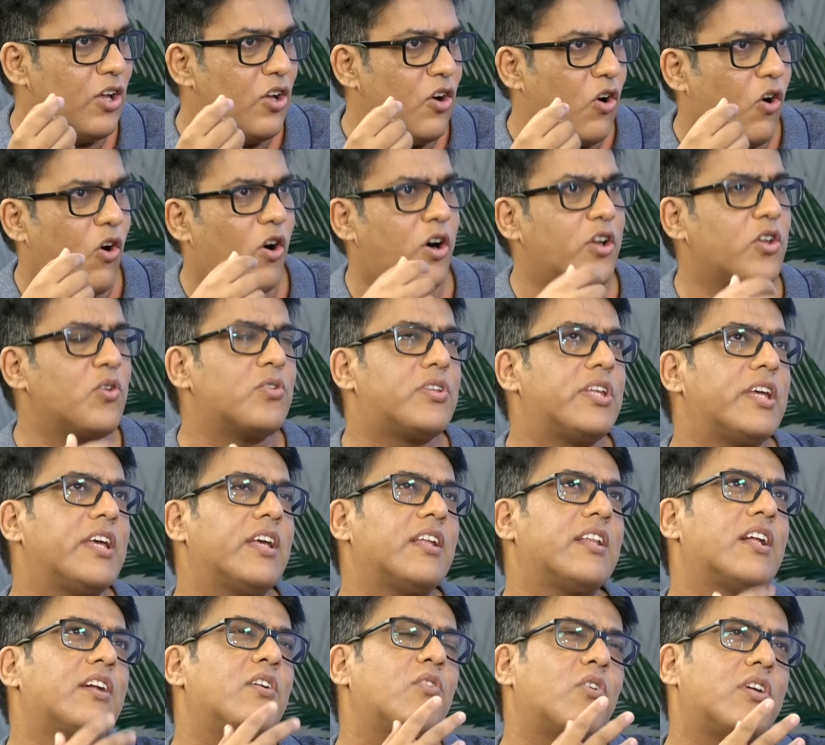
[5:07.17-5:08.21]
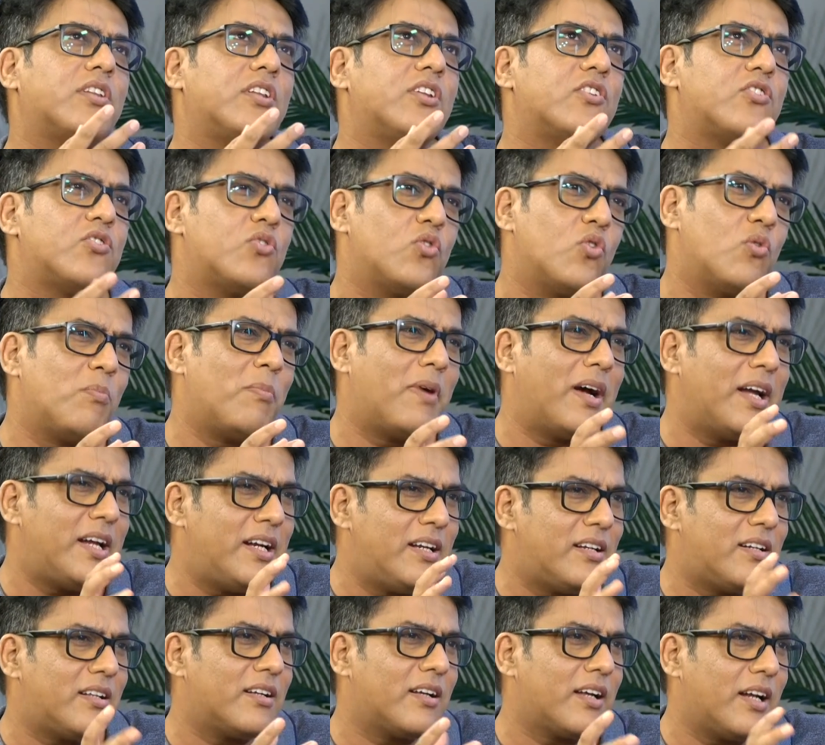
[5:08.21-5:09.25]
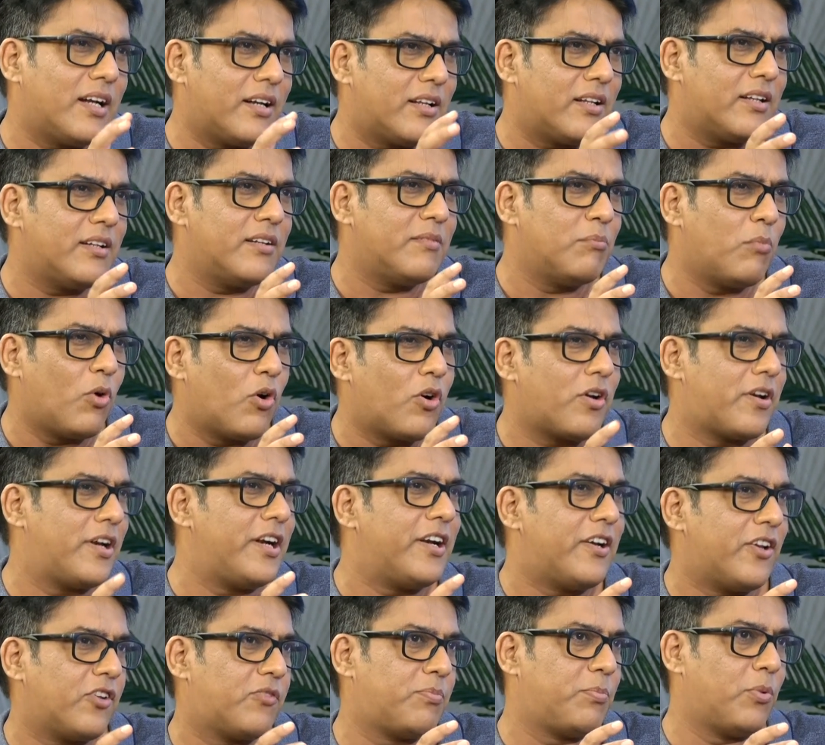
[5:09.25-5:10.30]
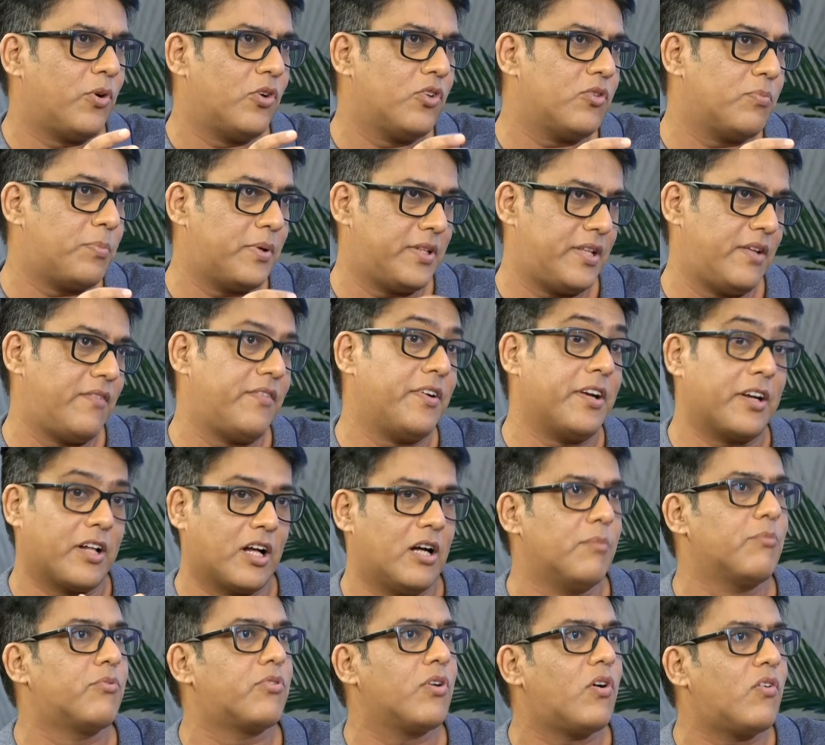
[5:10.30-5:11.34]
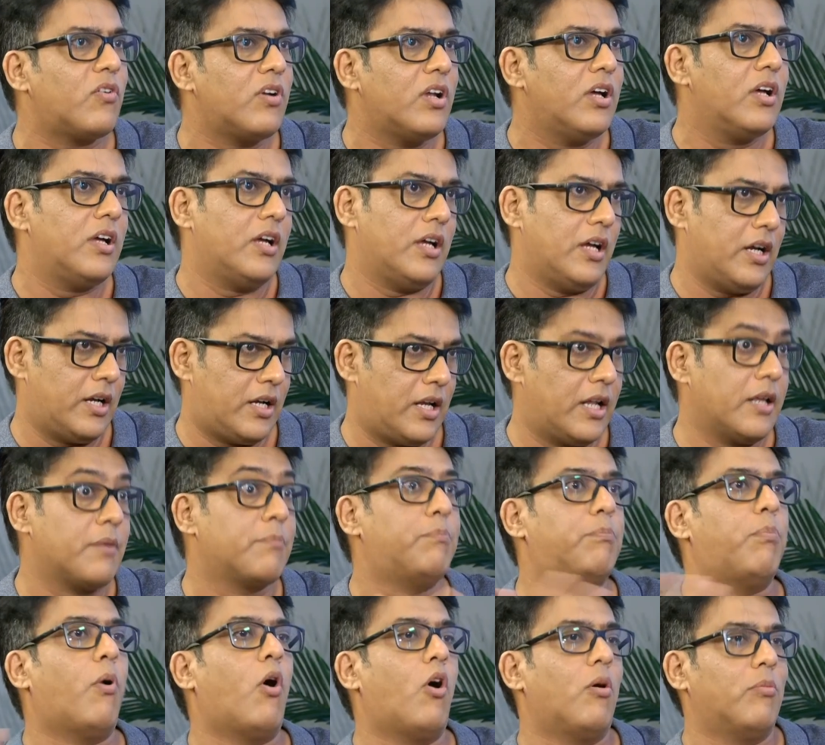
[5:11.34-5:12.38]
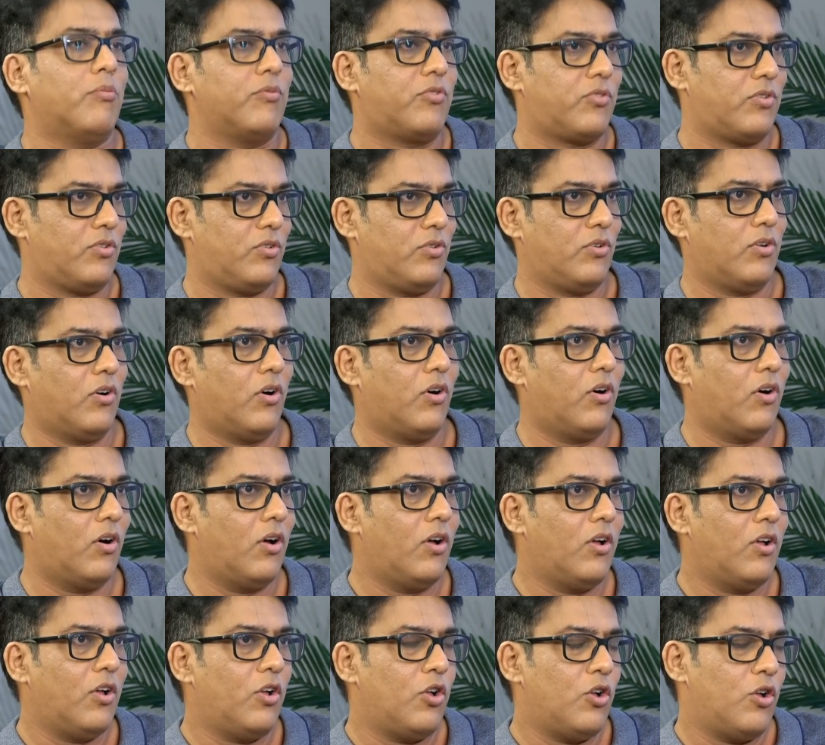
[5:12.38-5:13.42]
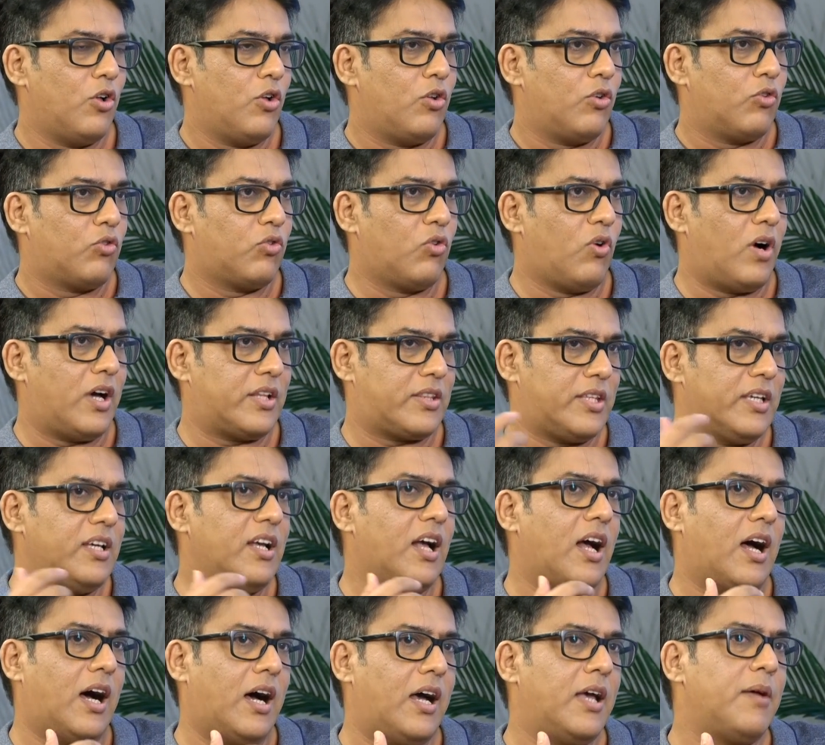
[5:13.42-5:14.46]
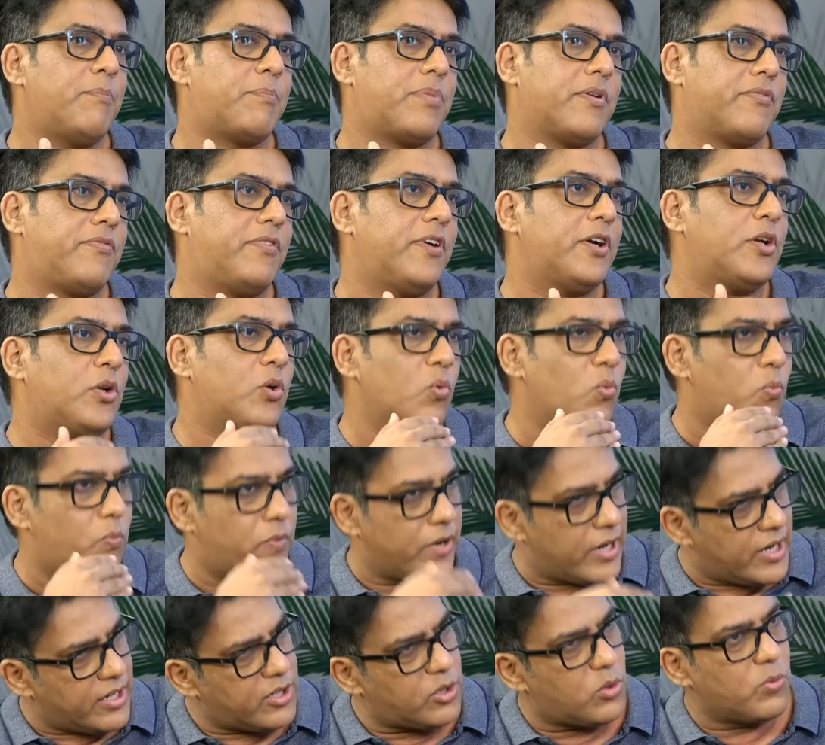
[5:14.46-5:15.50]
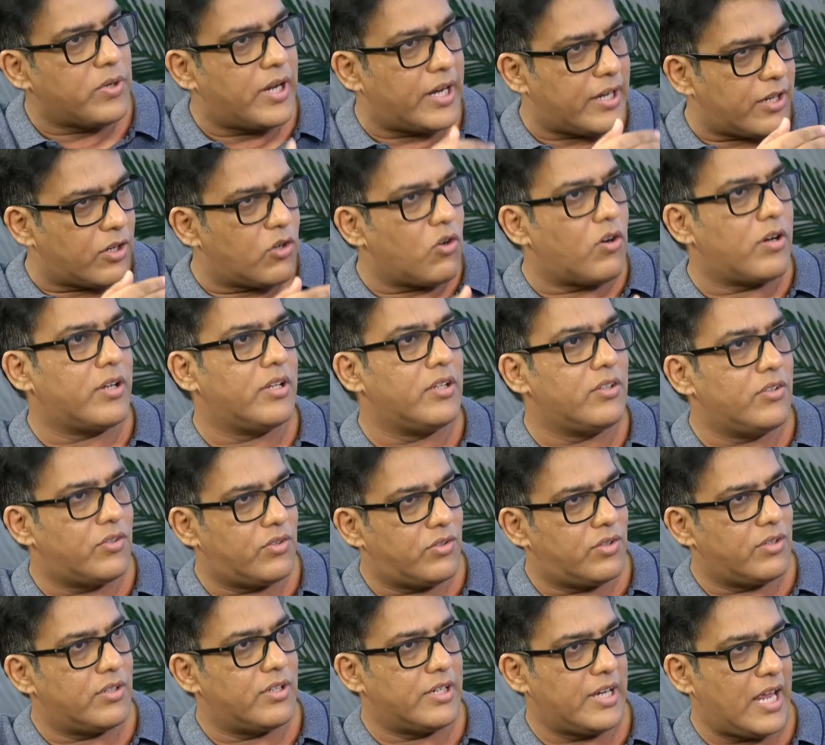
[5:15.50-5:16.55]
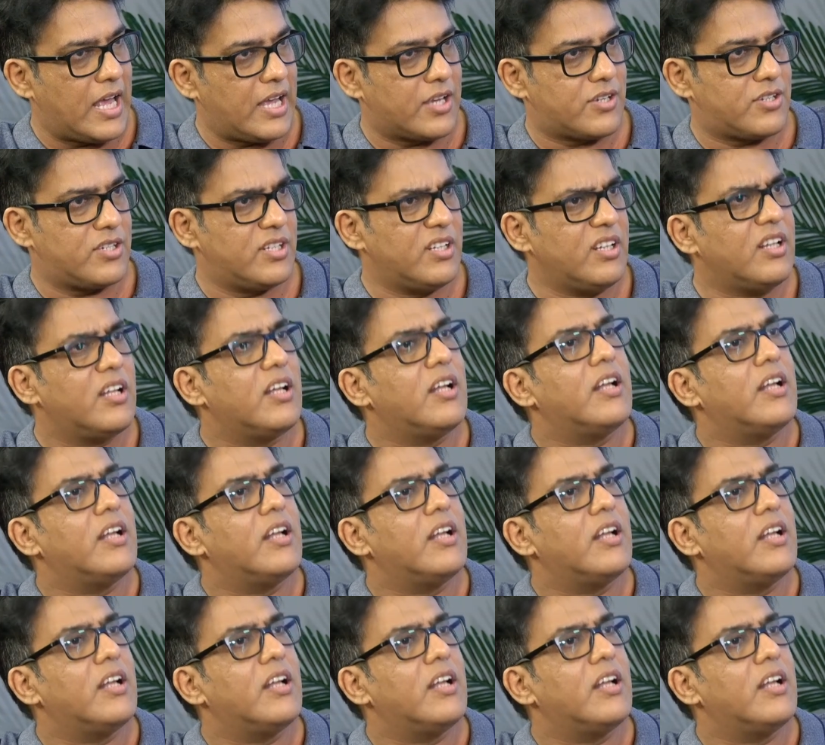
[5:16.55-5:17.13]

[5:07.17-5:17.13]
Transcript: Or you think that, okay, this show might get a moderate response, but then when it comes out, it like bombs. No. So I think I prefer to wait to get an audience reaction.